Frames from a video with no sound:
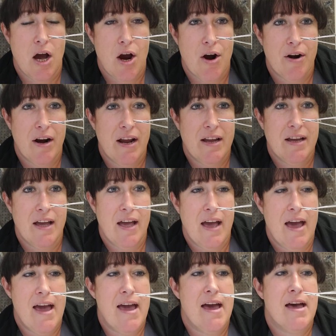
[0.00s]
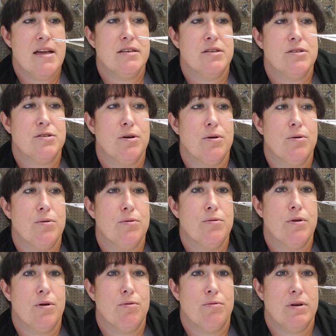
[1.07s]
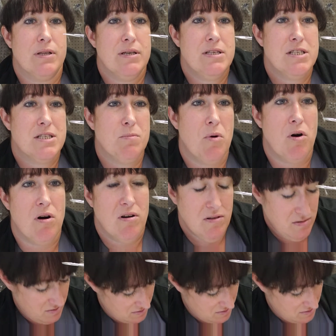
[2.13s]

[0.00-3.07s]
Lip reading: All right, and so they're really small.